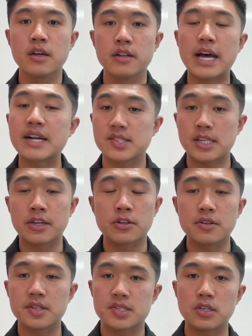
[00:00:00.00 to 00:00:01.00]
that
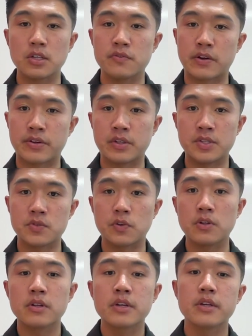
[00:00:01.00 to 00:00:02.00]
signal is still very useful.